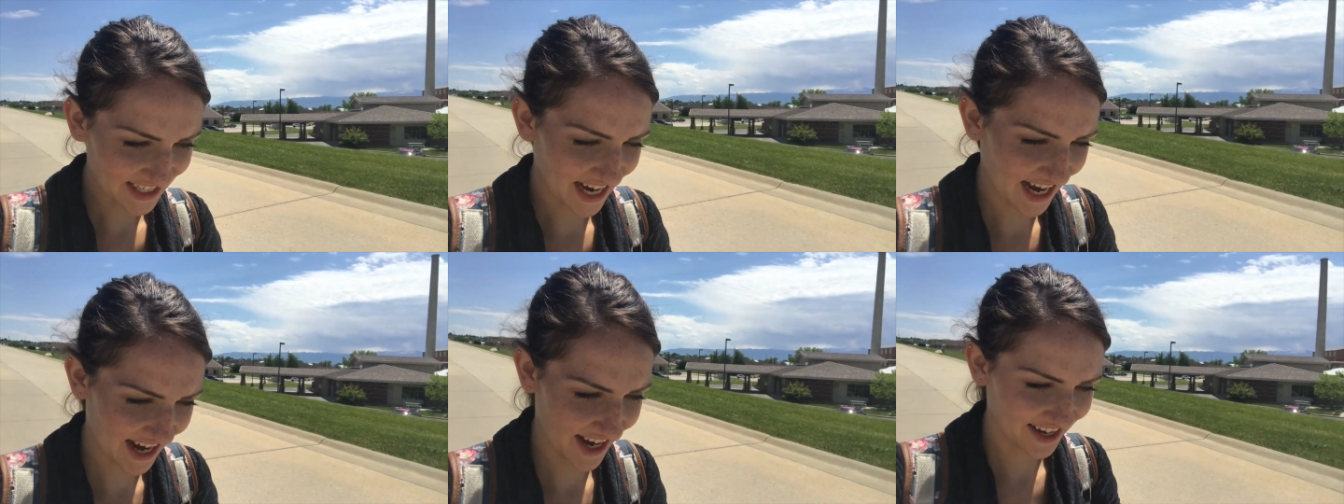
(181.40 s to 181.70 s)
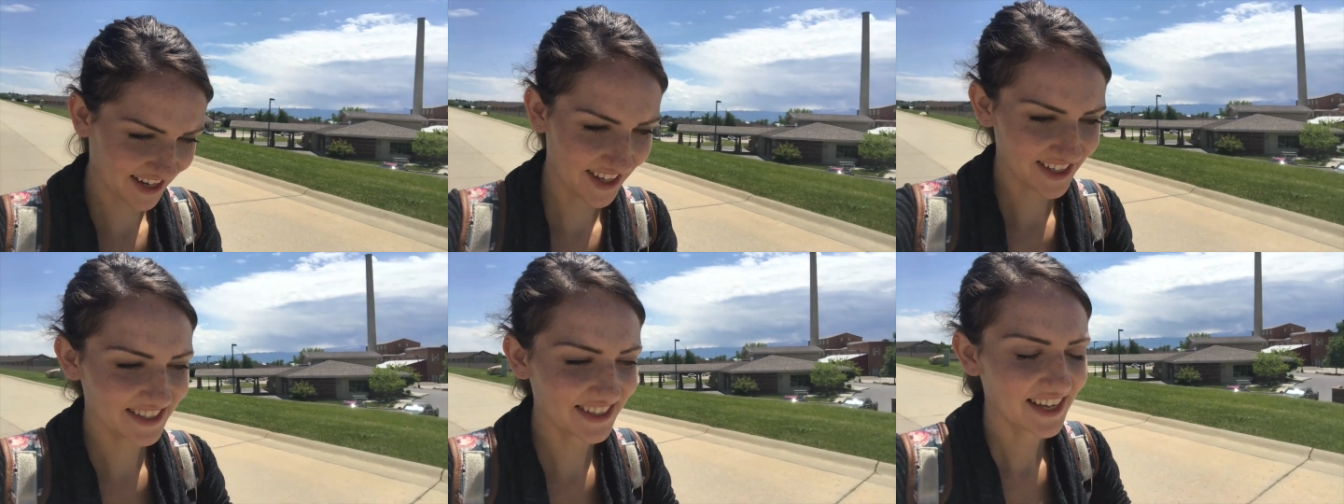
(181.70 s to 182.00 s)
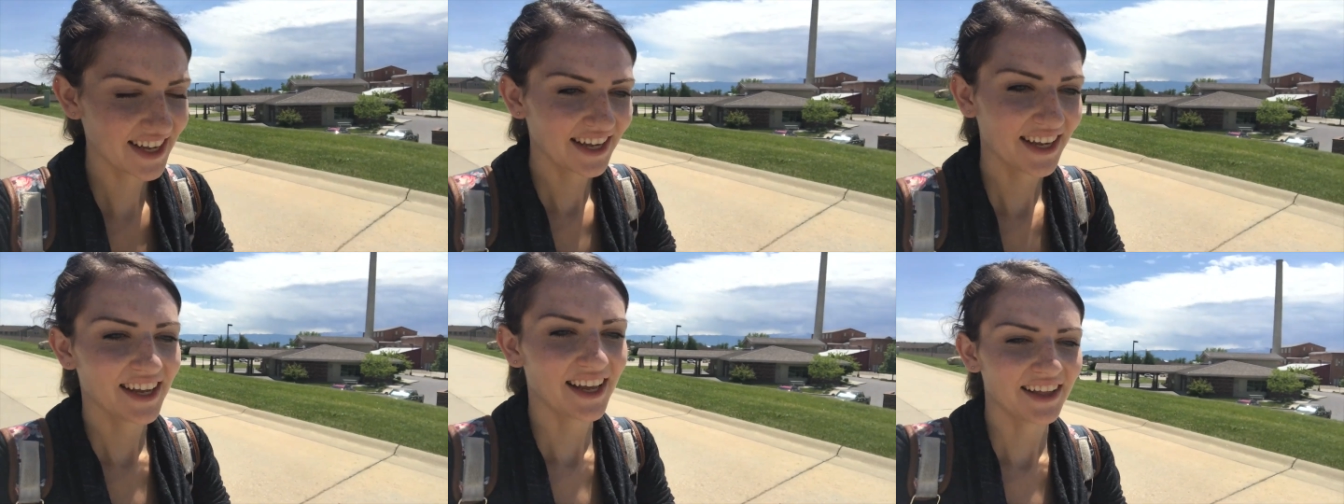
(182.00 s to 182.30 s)
tires
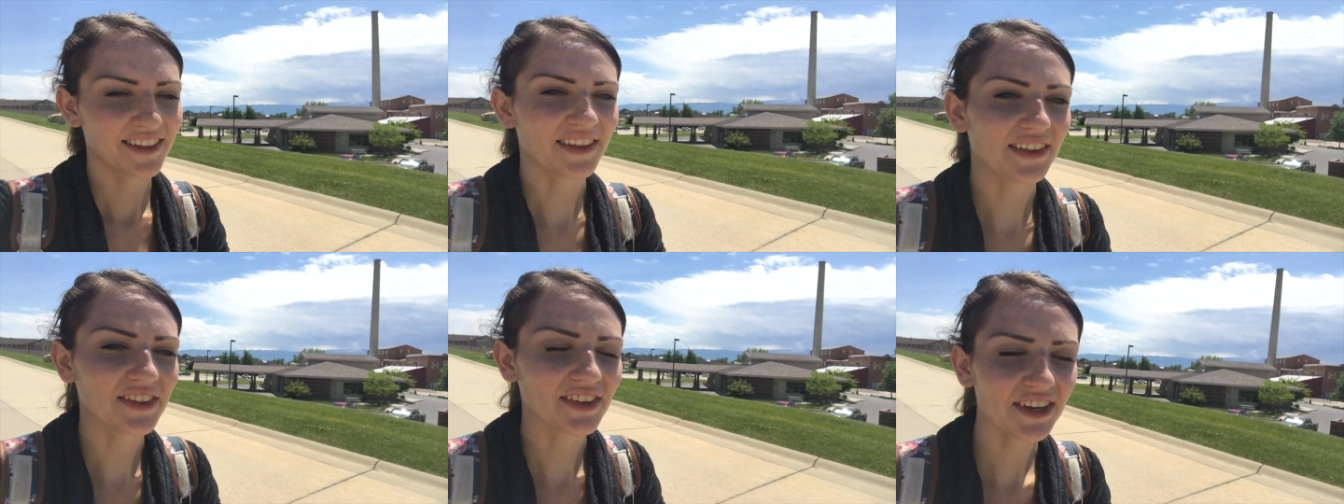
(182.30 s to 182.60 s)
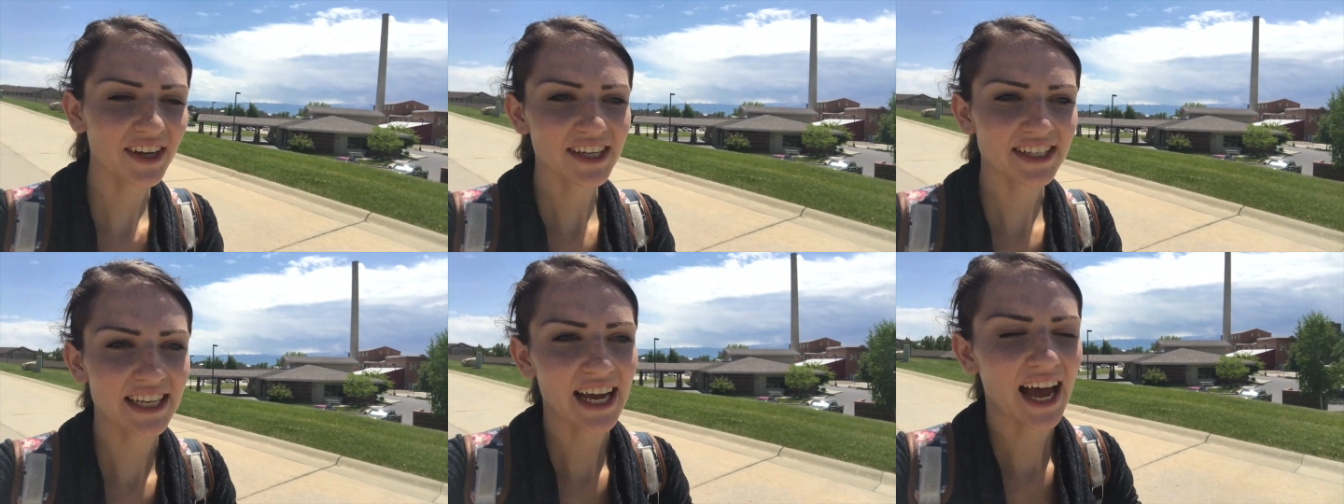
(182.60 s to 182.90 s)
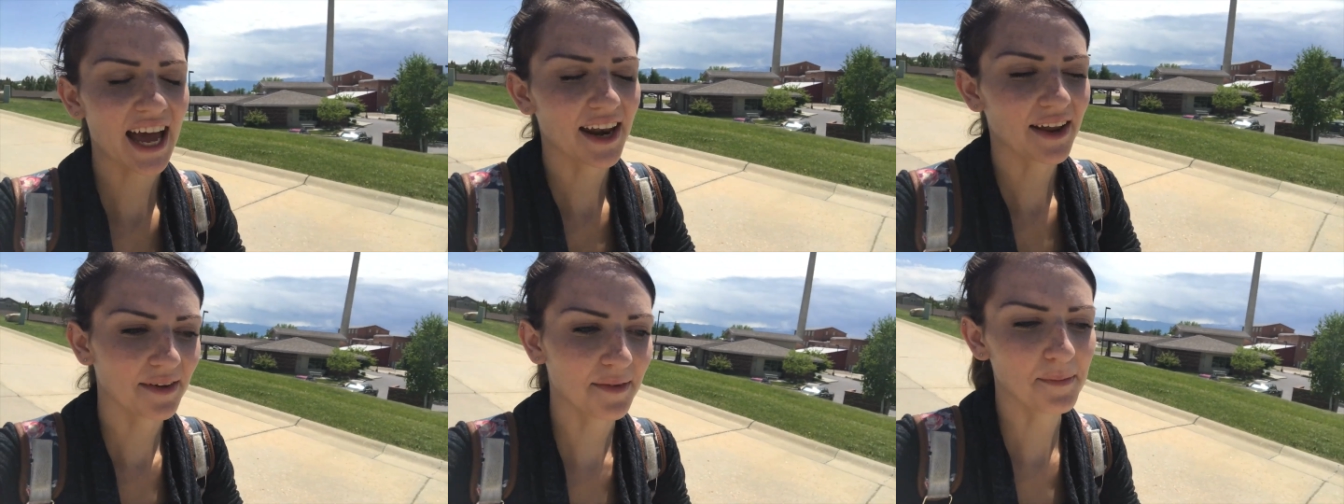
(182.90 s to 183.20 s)
and they looked
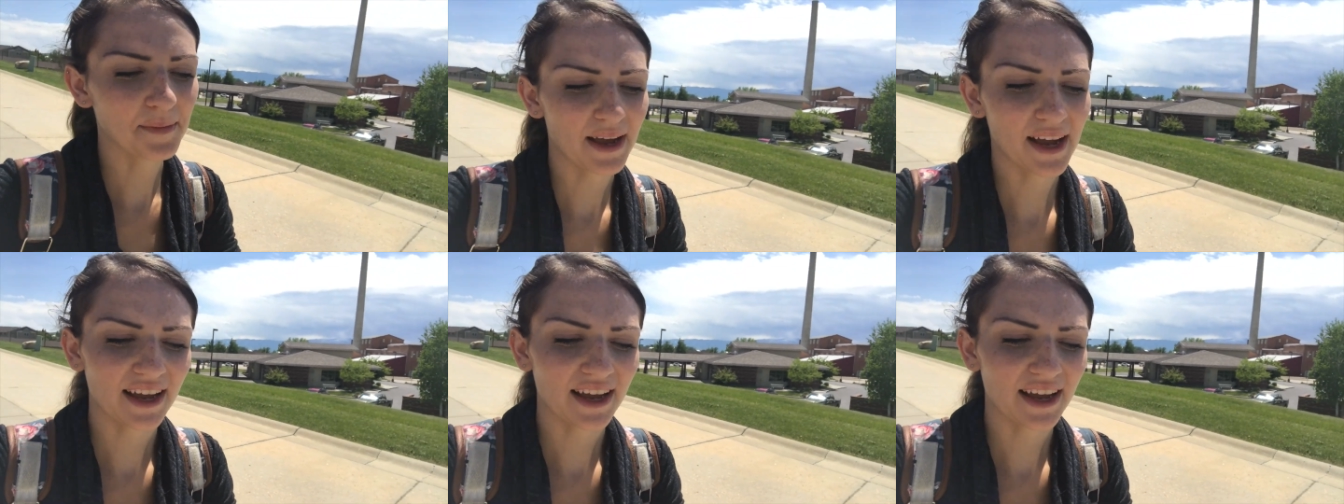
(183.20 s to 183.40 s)
at them